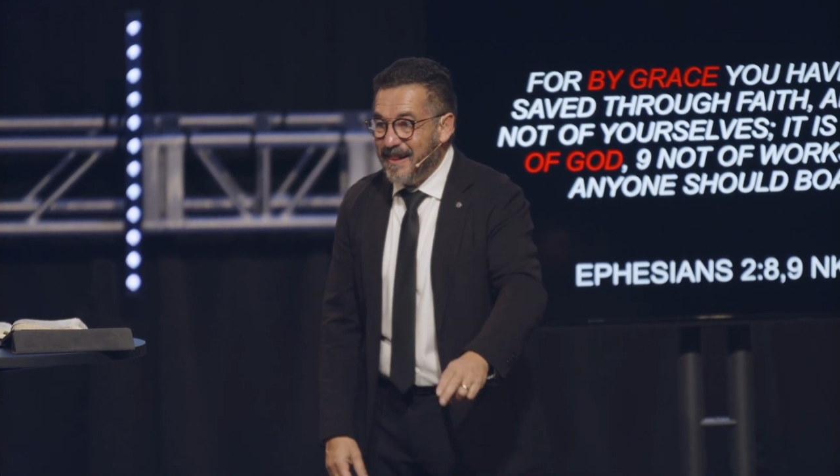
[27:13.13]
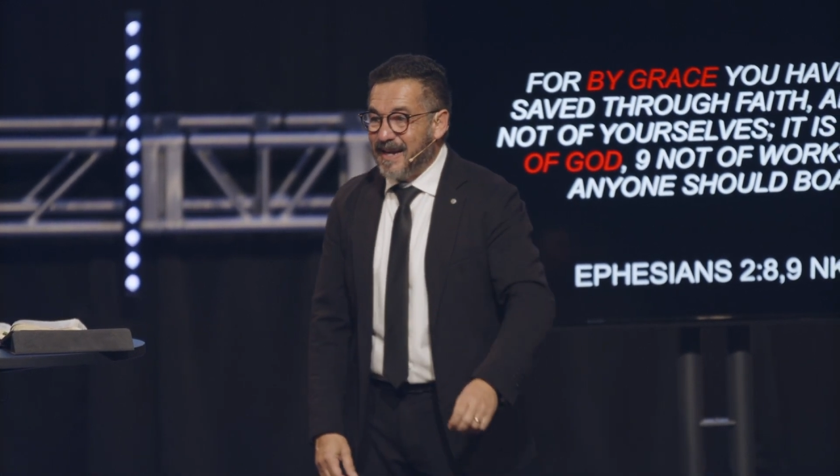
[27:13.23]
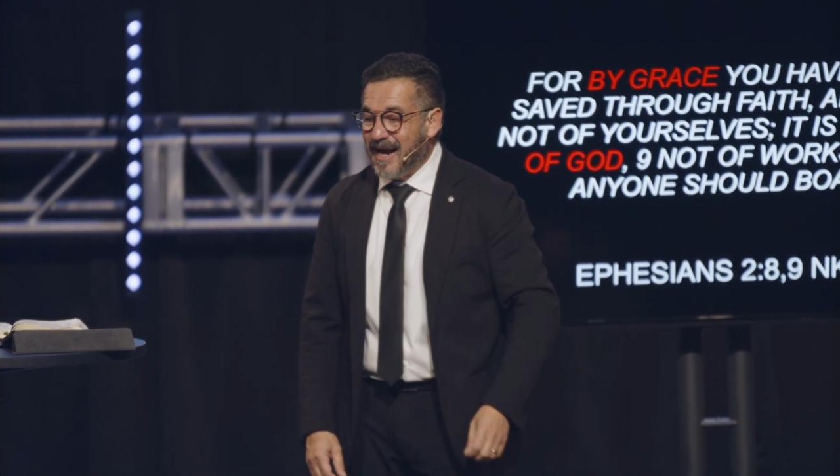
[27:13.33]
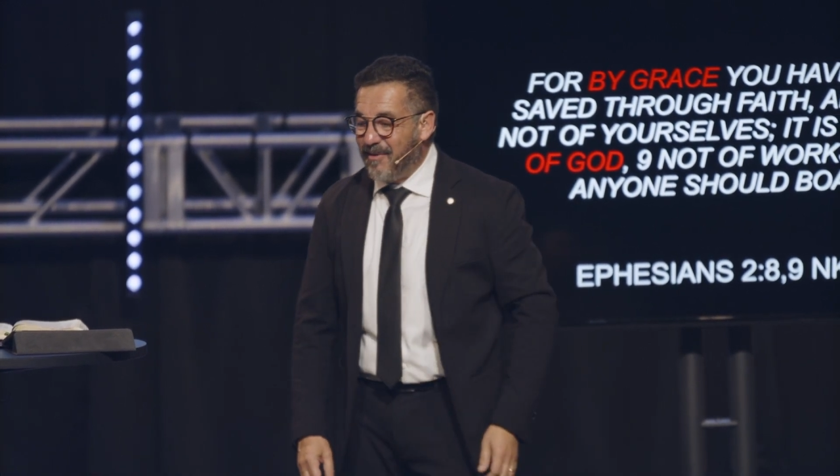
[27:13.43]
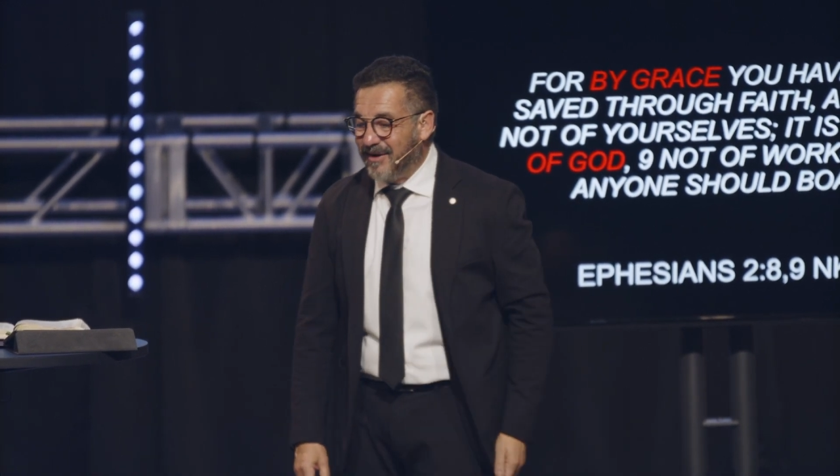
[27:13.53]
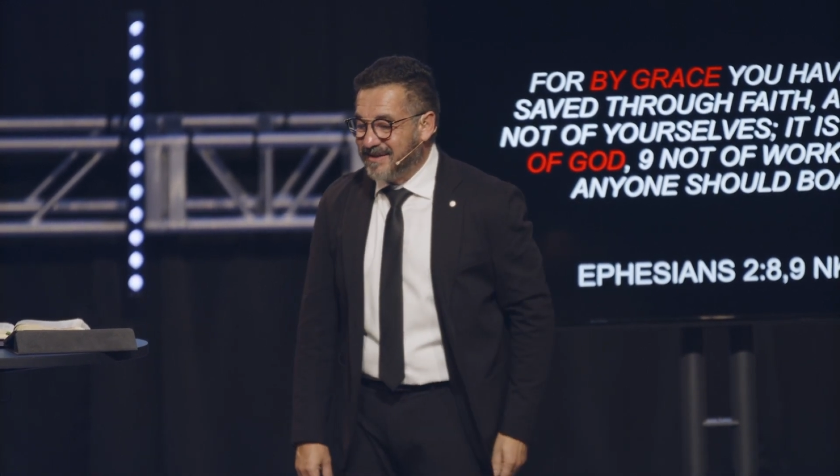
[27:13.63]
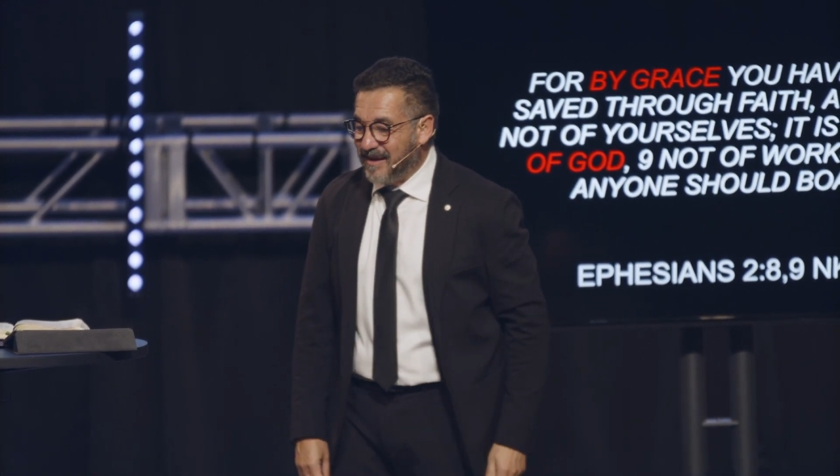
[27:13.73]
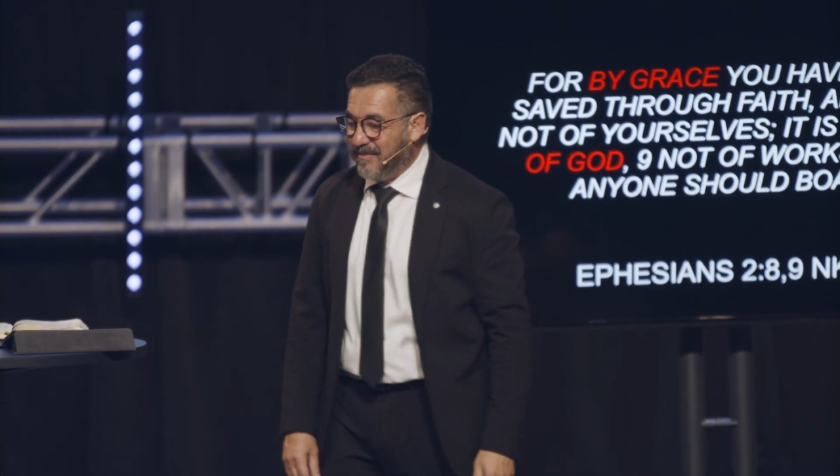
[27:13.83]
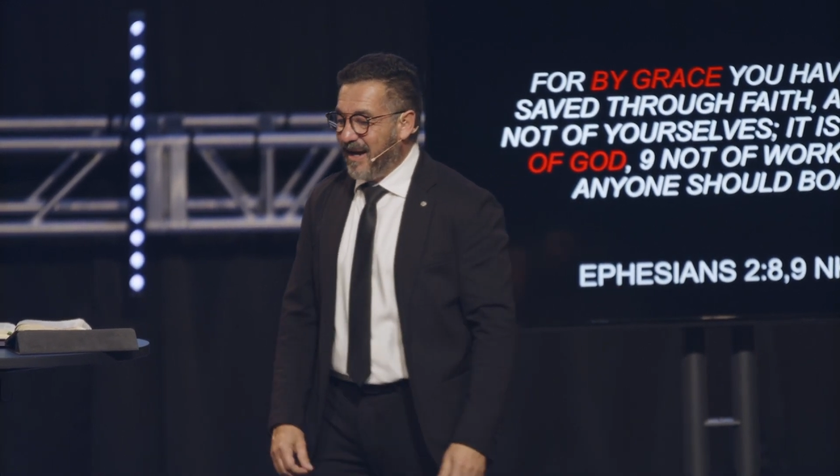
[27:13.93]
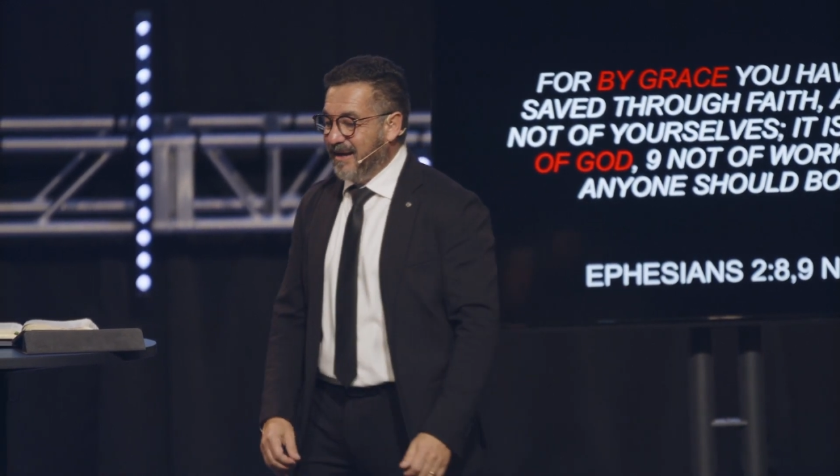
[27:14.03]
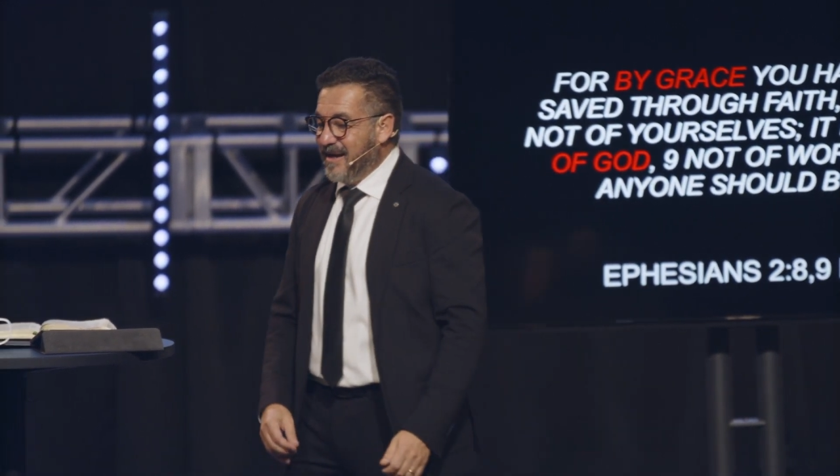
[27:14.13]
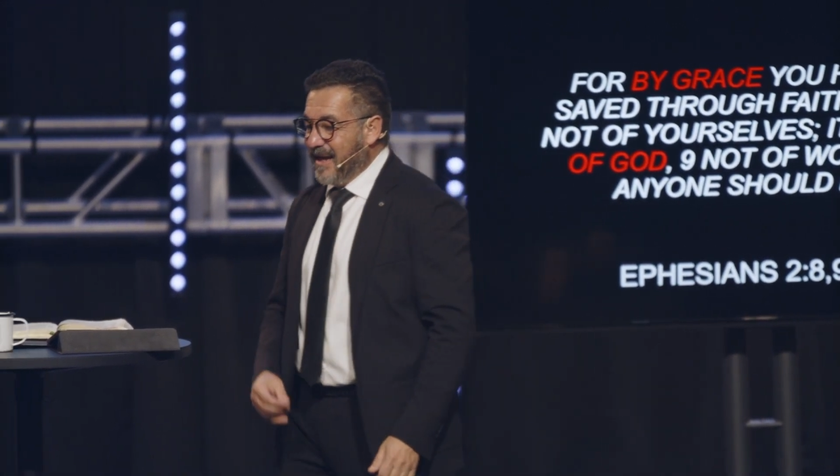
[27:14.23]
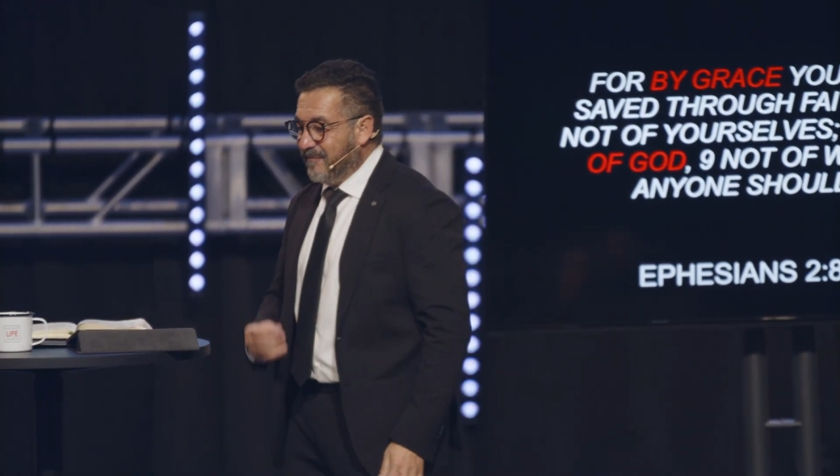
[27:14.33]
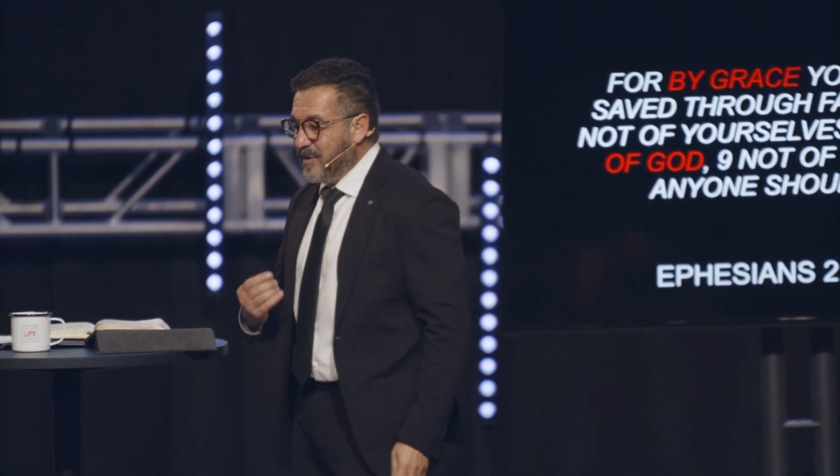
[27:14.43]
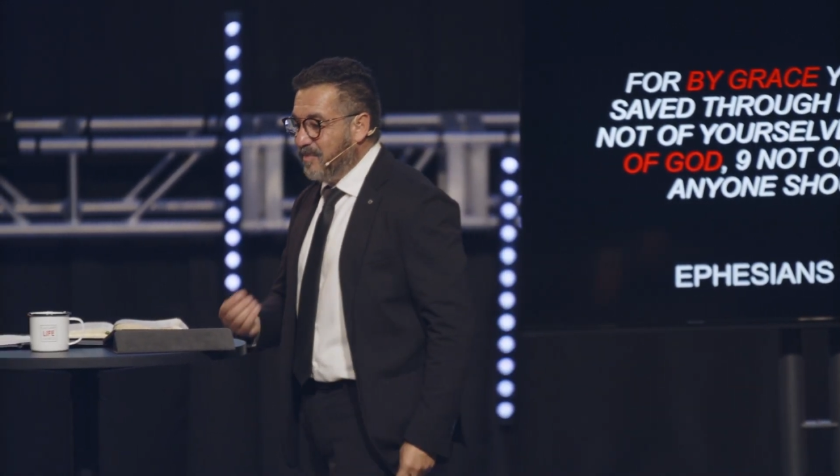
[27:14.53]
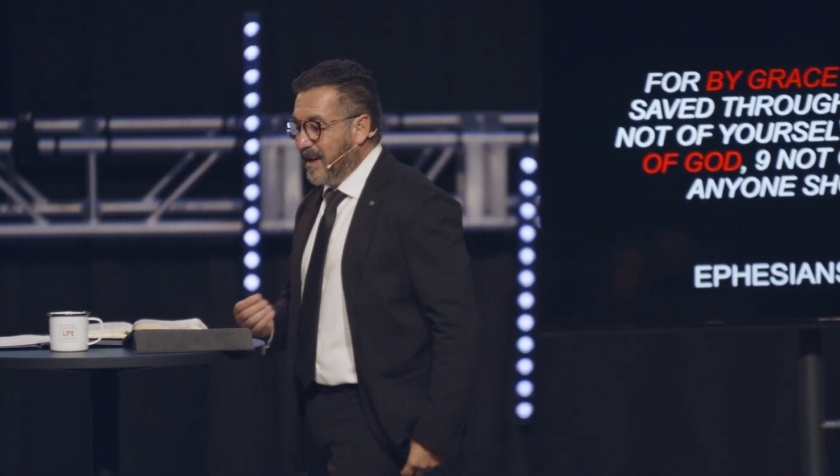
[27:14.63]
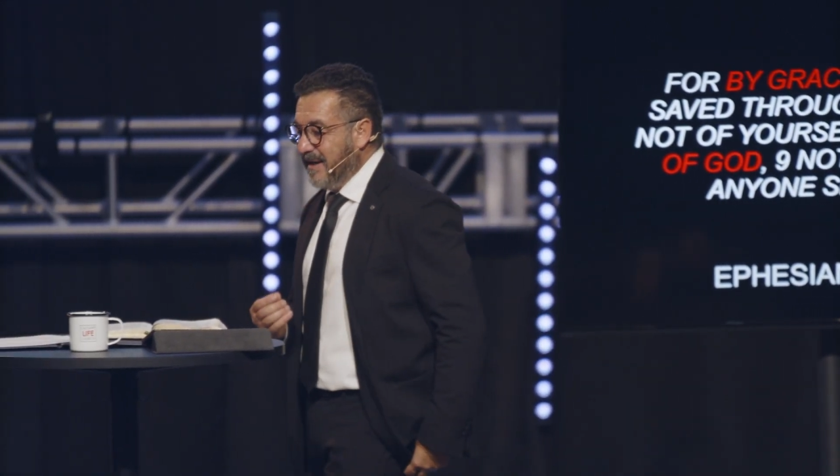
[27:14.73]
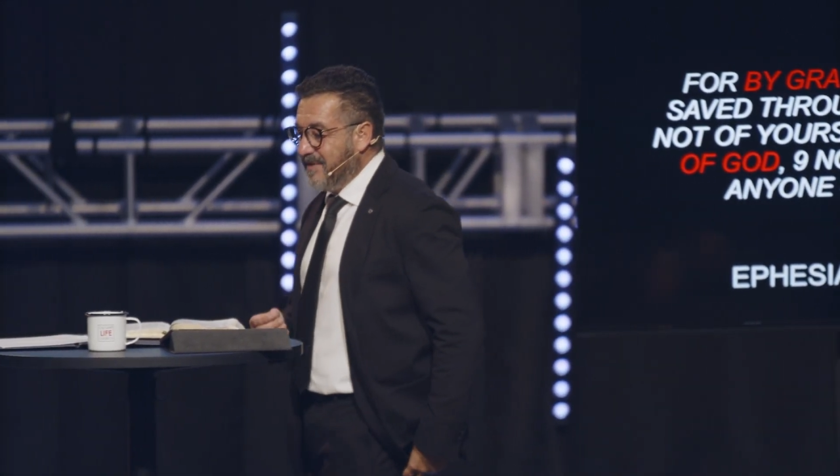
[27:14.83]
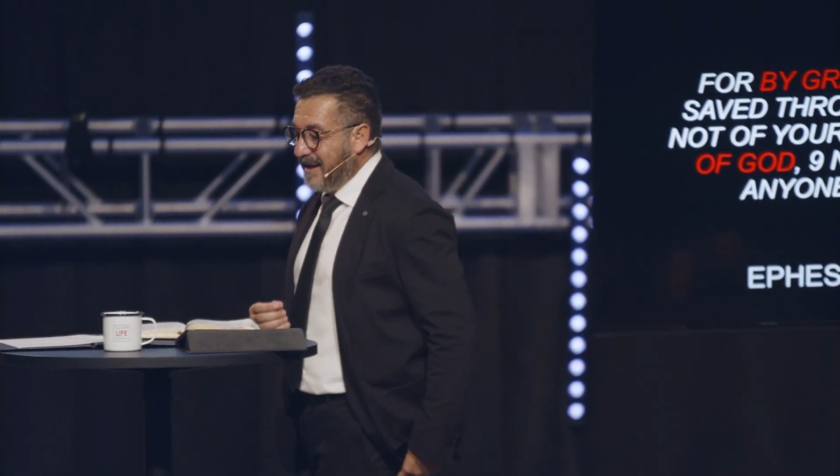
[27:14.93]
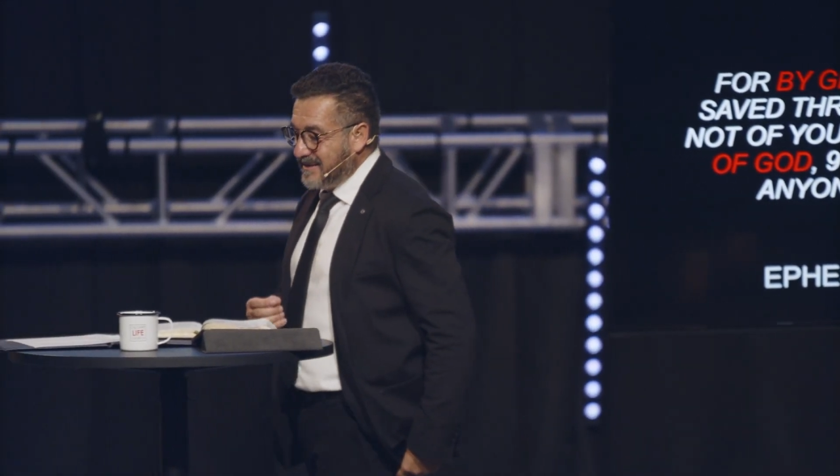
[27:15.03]
Come on, somebody, if you
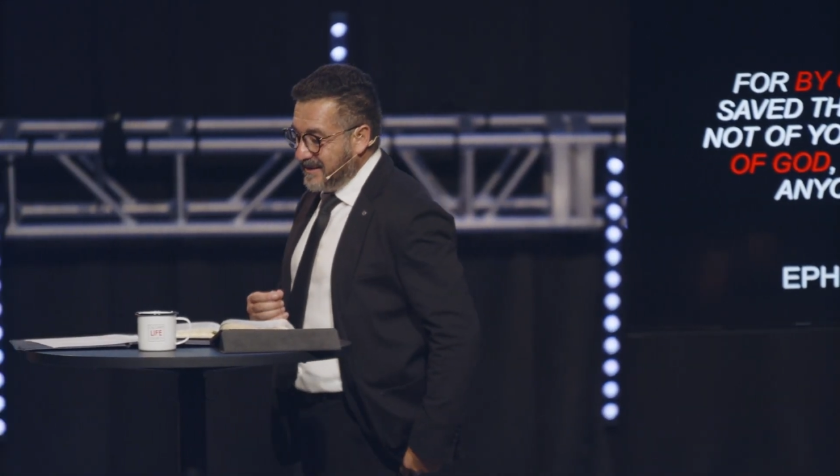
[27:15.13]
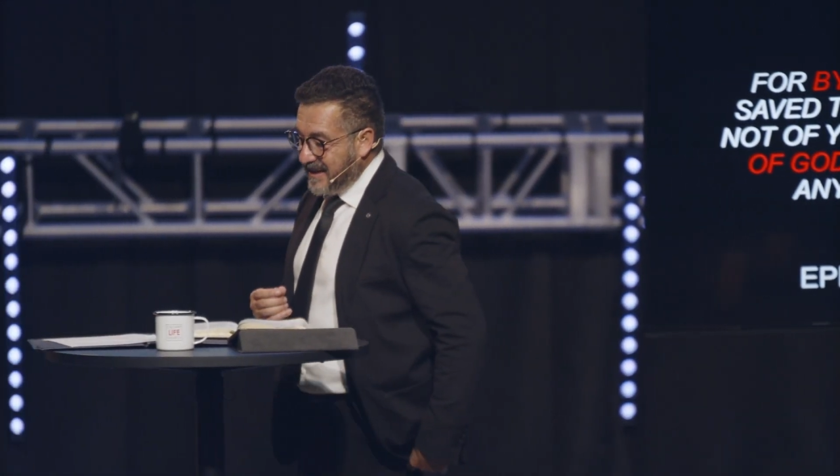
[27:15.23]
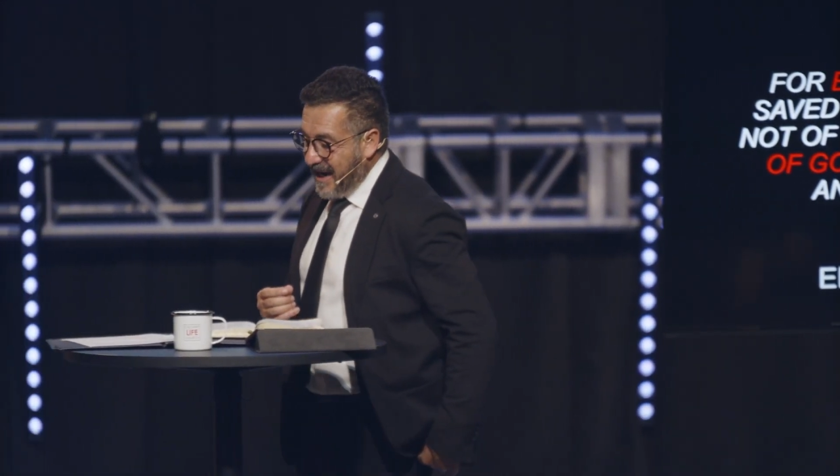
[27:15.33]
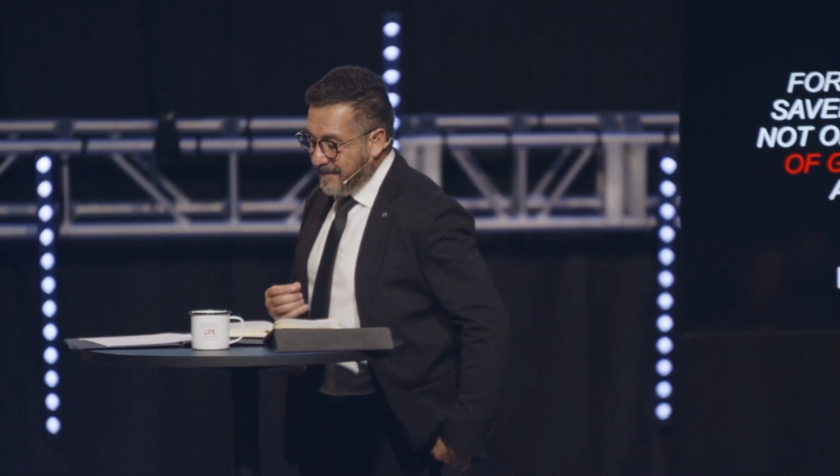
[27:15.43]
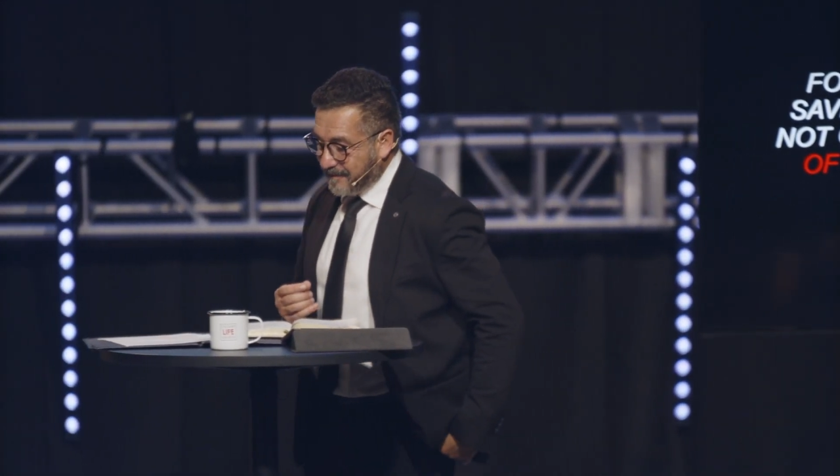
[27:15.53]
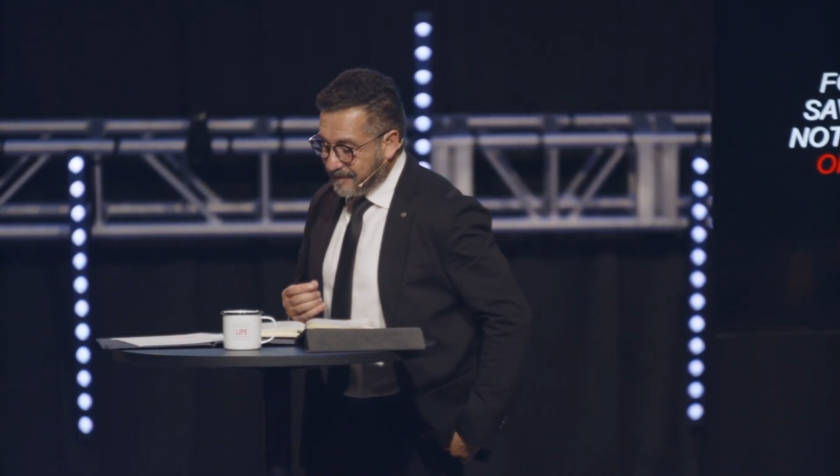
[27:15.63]
believe that today.